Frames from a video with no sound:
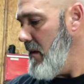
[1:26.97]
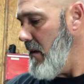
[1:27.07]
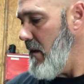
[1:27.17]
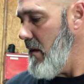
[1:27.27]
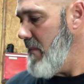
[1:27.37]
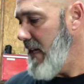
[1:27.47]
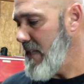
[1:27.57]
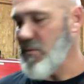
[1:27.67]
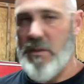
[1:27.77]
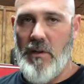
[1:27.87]
and
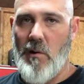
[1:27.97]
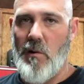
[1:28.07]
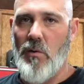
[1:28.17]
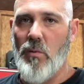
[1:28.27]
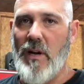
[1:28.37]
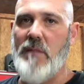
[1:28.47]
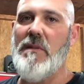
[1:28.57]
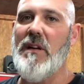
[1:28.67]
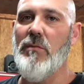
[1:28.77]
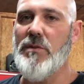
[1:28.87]
that's what the article
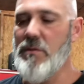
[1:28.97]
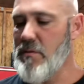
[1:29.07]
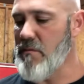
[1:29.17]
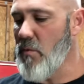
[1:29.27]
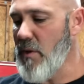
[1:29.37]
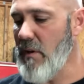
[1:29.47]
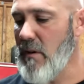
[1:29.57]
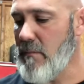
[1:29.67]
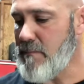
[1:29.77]
recommended, was using 40 grit.